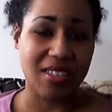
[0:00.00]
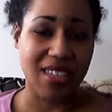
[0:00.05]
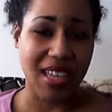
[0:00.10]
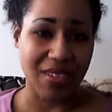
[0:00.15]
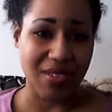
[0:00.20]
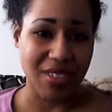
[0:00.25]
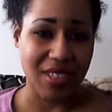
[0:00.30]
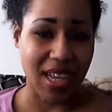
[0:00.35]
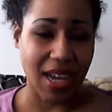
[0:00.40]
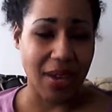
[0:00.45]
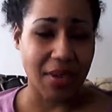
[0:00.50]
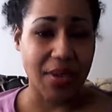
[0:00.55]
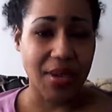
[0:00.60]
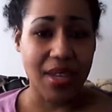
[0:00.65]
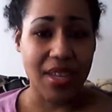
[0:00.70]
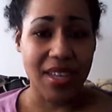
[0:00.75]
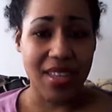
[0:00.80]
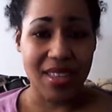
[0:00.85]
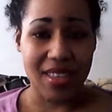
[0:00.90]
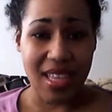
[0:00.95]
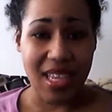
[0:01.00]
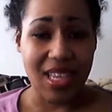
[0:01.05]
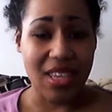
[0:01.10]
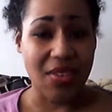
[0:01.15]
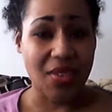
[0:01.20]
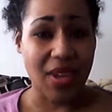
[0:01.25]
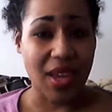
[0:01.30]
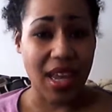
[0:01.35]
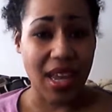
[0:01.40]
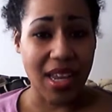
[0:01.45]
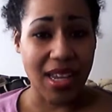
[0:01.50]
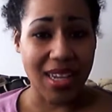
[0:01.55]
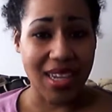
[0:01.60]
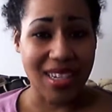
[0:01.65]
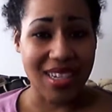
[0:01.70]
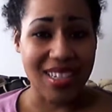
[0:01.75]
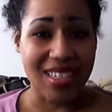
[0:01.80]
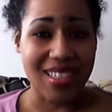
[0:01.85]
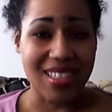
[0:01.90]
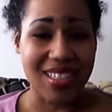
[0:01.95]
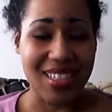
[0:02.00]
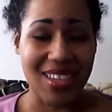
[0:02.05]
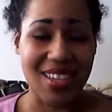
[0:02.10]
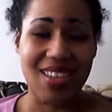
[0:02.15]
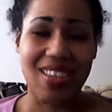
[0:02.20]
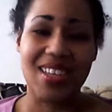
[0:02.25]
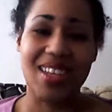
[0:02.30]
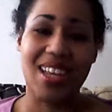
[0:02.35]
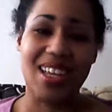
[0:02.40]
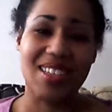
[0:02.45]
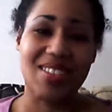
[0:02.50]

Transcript: lifestyle. Thank you again, and see you at the